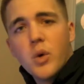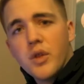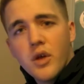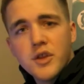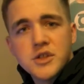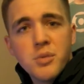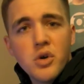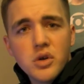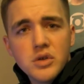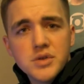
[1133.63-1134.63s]
with all the
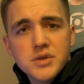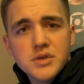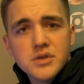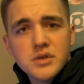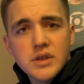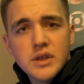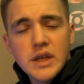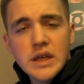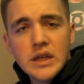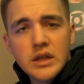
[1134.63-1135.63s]
smokers
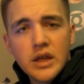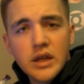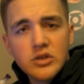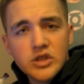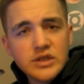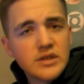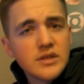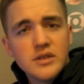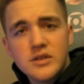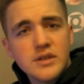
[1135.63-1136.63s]
and just
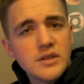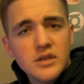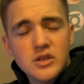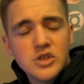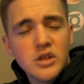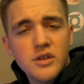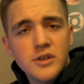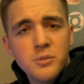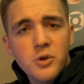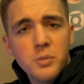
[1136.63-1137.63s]
chill in the
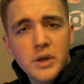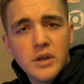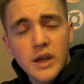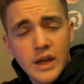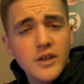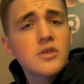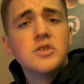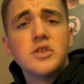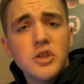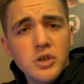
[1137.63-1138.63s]
smoke pit like I
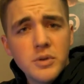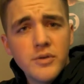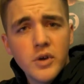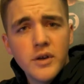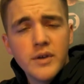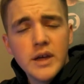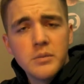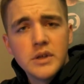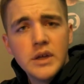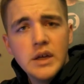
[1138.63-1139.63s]
used to do before I
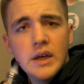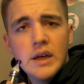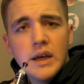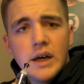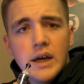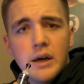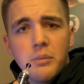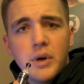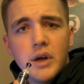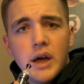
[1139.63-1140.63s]
vaped.
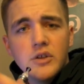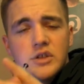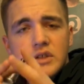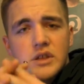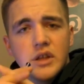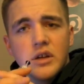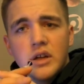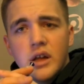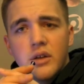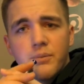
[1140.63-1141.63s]
But I'll just sit there
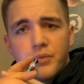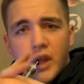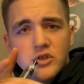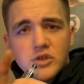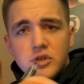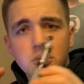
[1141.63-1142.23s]
and I'll just toot